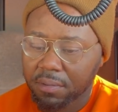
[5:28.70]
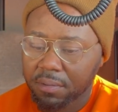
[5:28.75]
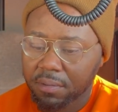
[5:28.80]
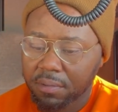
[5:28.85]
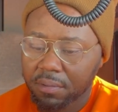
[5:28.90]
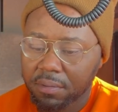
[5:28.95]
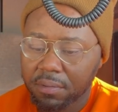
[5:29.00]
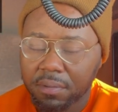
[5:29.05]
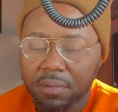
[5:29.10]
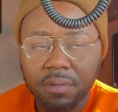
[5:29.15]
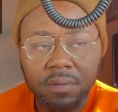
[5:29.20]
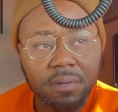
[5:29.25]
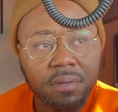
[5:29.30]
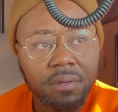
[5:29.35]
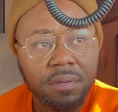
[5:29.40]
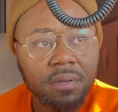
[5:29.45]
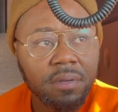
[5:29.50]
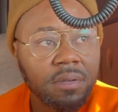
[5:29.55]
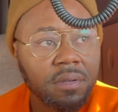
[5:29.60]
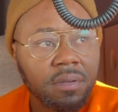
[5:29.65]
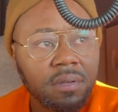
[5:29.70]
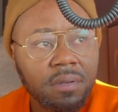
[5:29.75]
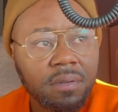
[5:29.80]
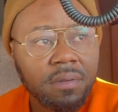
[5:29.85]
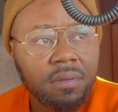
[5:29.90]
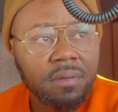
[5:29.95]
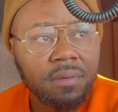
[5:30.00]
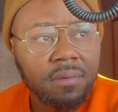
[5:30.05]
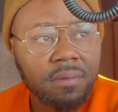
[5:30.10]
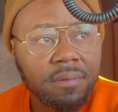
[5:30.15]
You have 8 hours
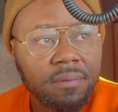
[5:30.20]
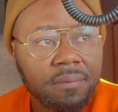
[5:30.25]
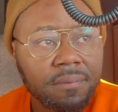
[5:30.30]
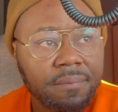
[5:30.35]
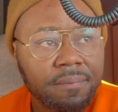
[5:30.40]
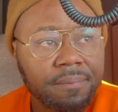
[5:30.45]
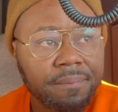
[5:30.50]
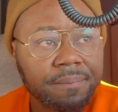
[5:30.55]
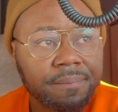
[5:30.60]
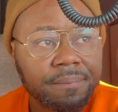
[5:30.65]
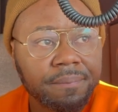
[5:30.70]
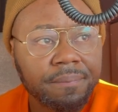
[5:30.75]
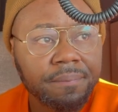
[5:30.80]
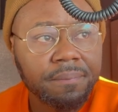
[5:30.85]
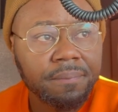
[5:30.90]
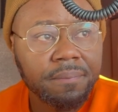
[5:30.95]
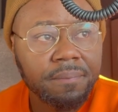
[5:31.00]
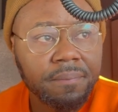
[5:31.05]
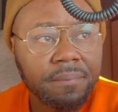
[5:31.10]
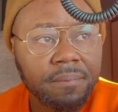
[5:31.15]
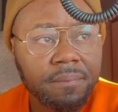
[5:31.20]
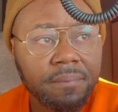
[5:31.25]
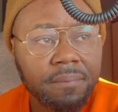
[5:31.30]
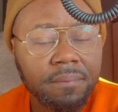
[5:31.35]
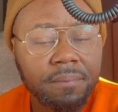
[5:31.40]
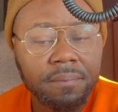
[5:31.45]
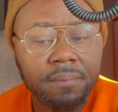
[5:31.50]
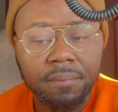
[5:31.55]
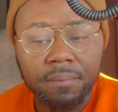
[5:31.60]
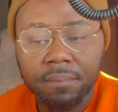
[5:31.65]
and 0 minutes of remaining
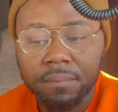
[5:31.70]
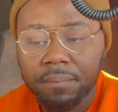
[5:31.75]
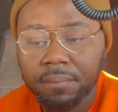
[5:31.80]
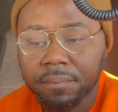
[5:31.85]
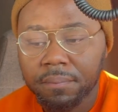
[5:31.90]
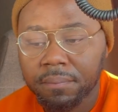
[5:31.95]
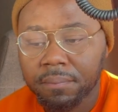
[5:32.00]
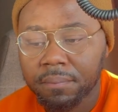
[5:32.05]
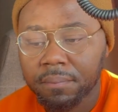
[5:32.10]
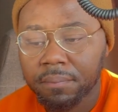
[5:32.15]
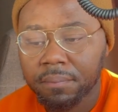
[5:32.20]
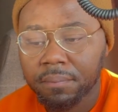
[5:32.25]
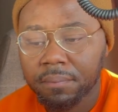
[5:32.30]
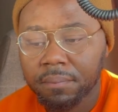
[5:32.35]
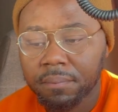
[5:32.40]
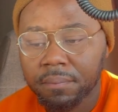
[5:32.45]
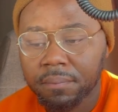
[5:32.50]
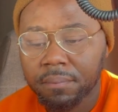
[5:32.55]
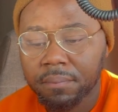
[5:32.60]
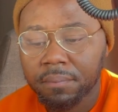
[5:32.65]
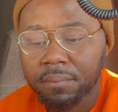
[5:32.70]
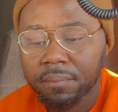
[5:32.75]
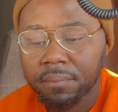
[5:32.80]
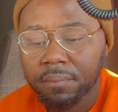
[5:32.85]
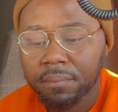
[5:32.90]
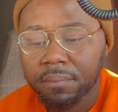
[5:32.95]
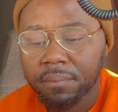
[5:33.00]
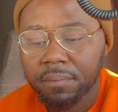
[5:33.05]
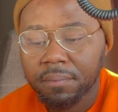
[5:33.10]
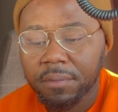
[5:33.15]
drive time.
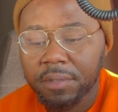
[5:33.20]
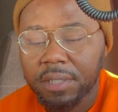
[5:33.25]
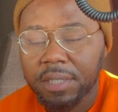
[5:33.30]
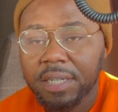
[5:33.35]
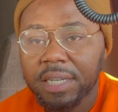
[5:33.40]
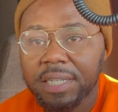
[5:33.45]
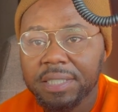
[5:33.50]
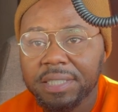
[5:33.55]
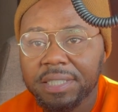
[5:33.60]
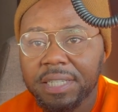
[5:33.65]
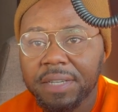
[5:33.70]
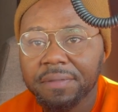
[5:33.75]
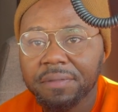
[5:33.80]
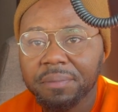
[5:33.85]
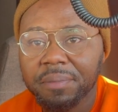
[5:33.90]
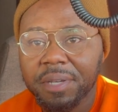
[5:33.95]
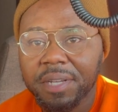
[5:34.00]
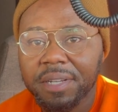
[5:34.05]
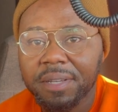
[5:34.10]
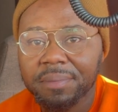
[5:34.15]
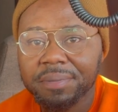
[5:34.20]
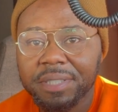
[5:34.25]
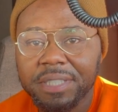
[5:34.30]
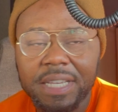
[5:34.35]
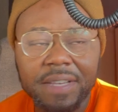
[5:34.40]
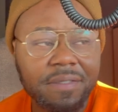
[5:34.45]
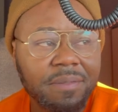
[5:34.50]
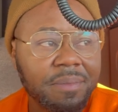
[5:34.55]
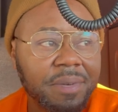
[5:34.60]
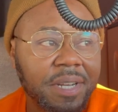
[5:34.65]
I got 7 minutes. I'm
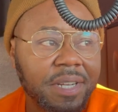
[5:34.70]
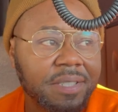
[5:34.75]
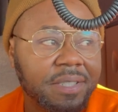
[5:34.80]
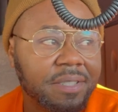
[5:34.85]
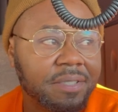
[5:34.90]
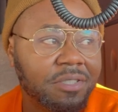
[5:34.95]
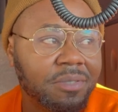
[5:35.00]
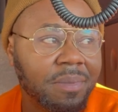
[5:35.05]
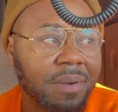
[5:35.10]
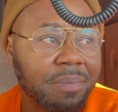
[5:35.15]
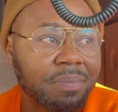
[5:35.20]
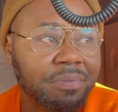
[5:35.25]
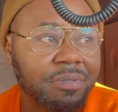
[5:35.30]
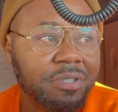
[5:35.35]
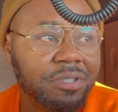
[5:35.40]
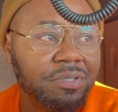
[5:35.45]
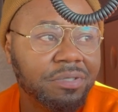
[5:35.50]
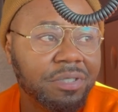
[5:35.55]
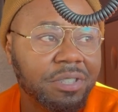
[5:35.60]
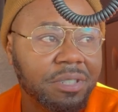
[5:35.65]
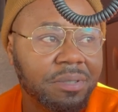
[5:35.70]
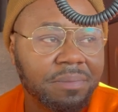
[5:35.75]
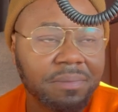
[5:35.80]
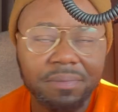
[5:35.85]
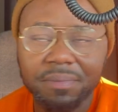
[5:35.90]
7 minutes into my pre-trip.